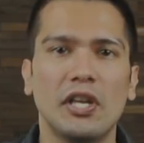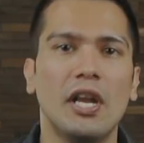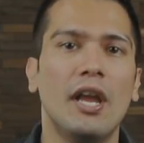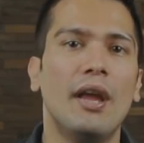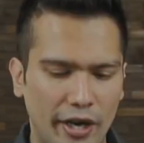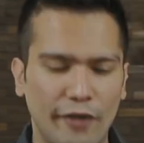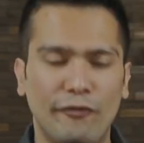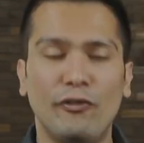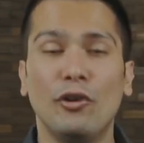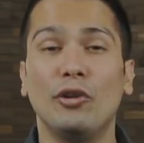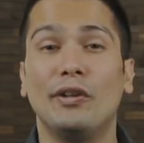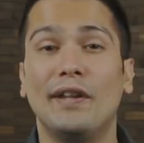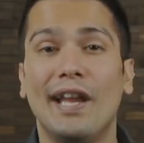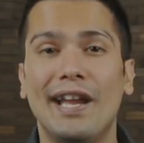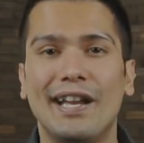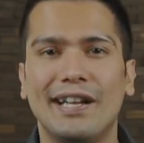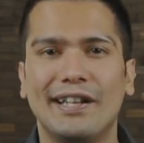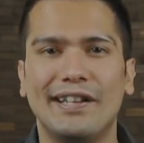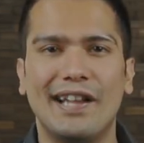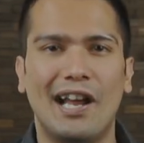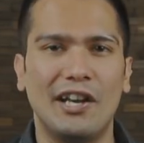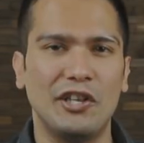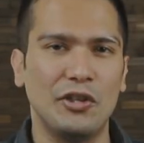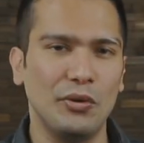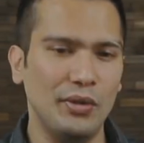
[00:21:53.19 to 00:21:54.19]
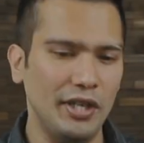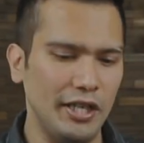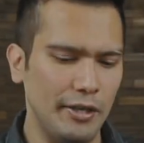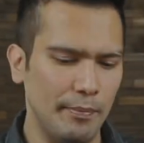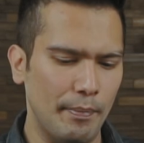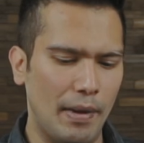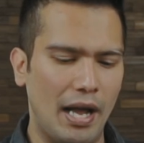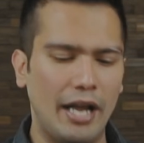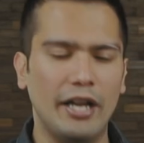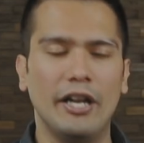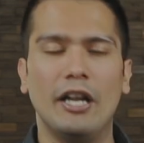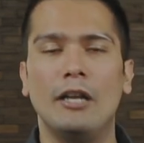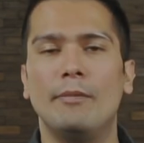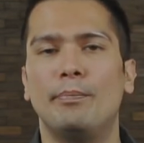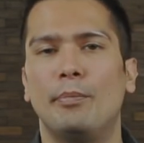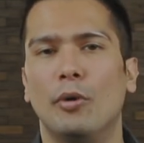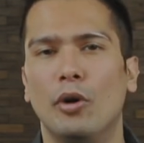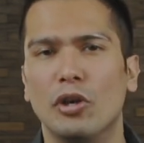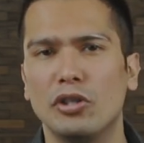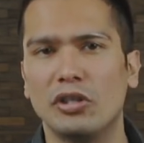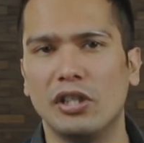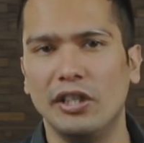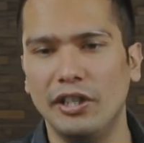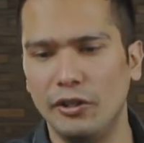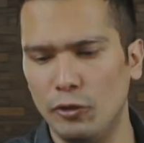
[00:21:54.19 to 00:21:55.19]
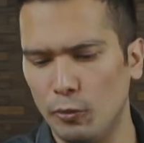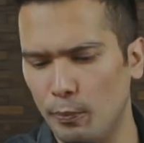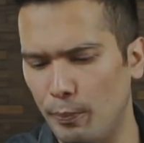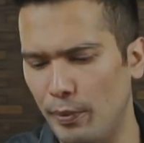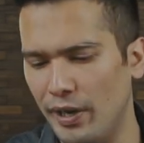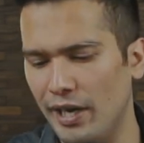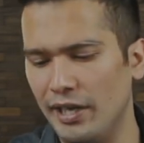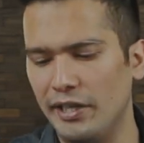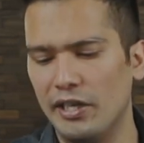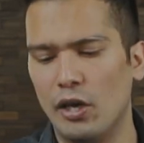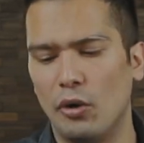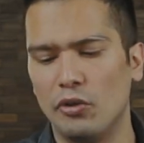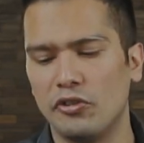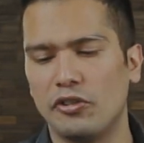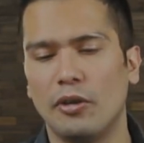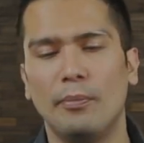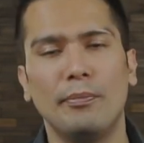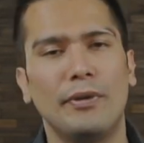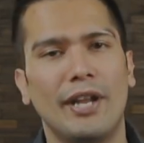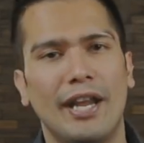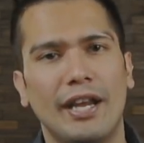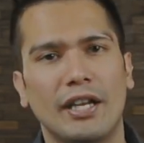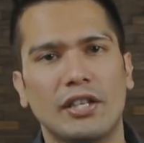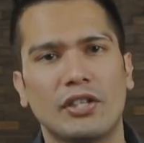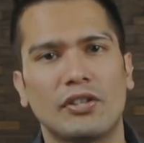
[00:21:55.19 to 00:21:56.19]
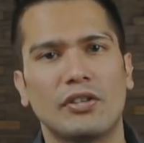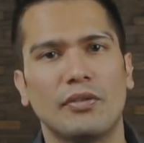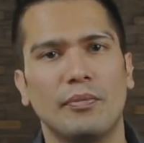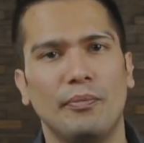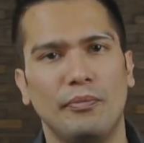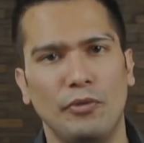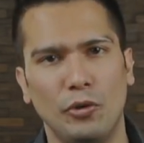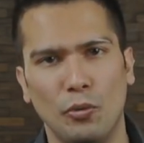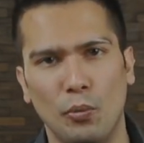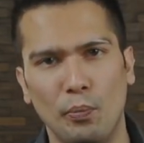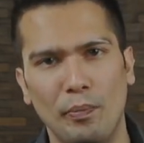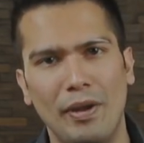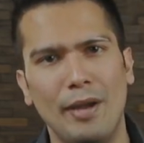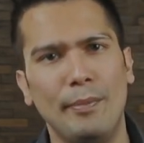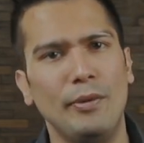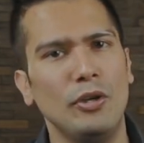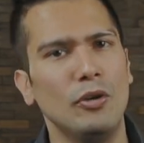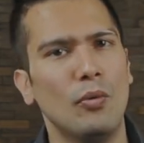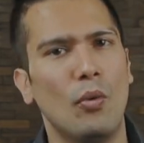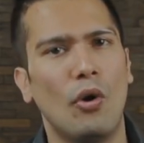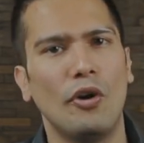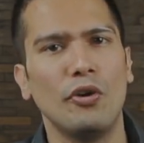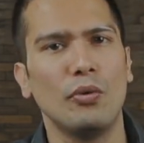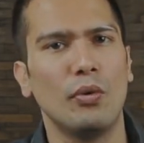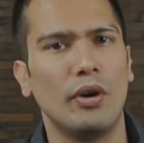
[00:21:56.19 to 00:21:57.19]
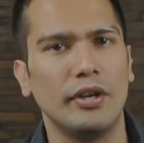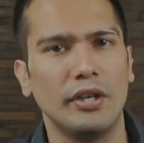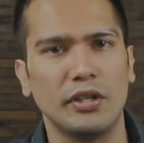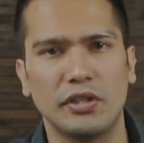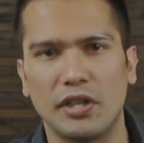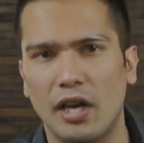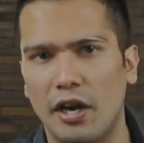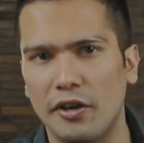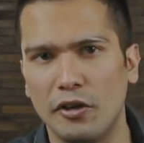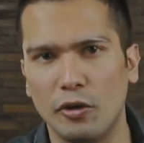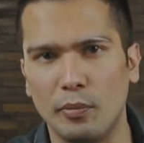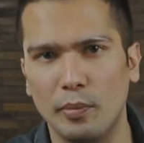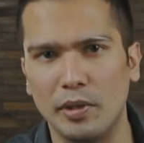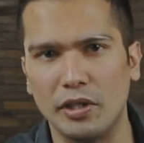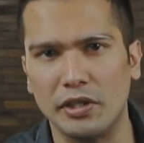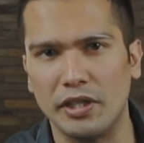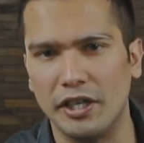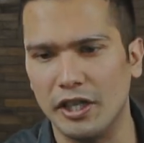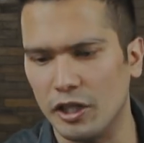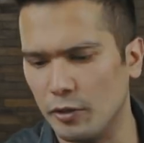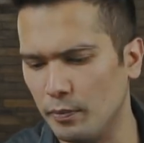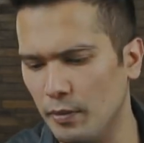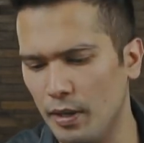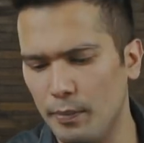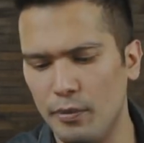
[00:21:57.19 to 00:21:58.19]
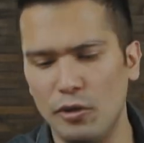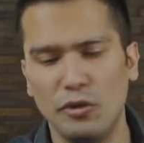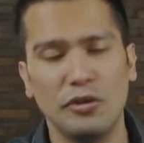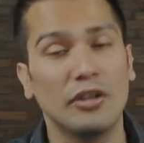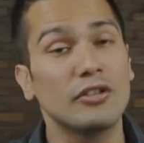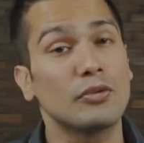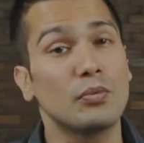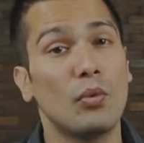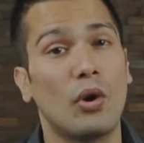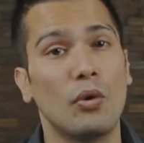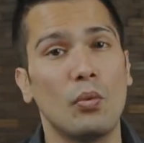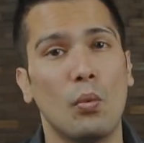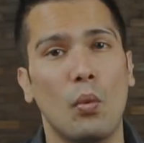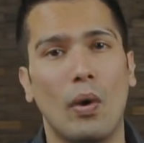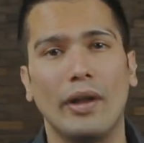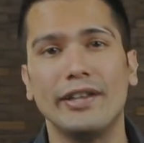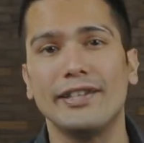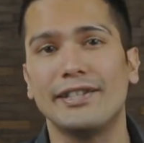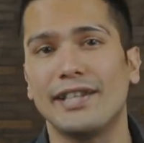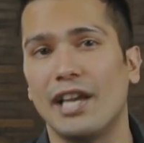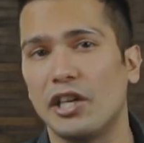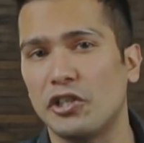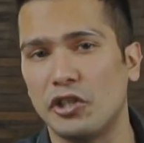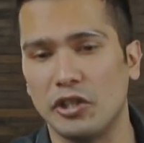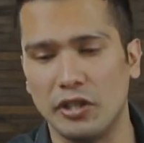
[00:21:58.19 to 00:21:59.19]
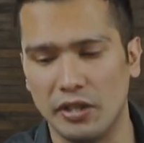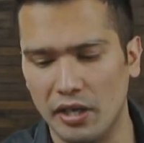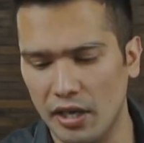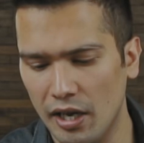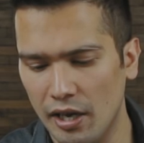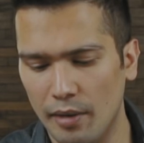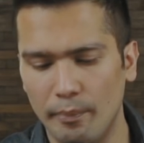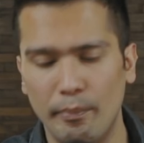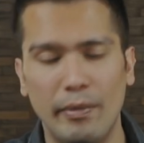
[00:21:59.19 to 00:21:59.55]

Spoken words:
But if you think that you need my help personally to break down some text, maybe you want to understand your mistakes, maybe you just want one session,